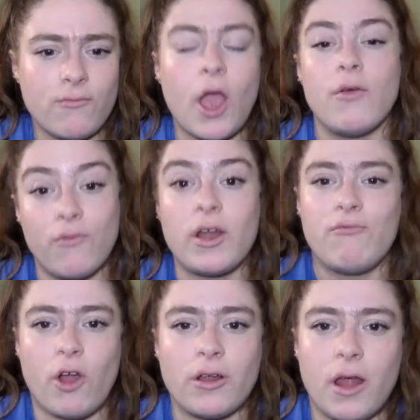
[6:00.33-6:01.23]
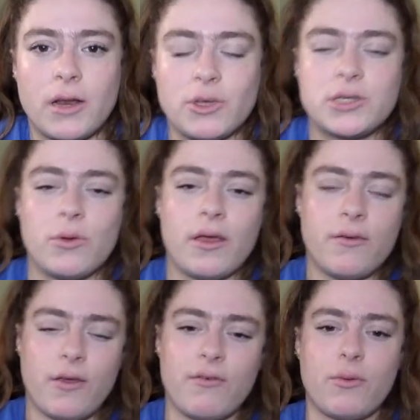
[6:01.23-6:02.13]
Ron and Lana must have
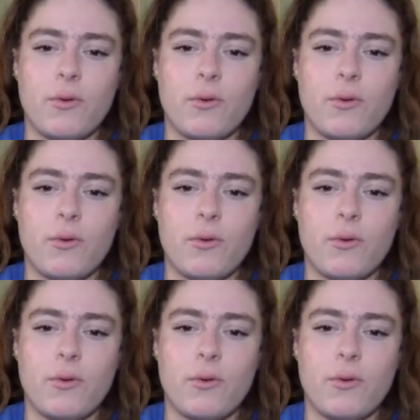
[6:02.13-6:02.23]
waited.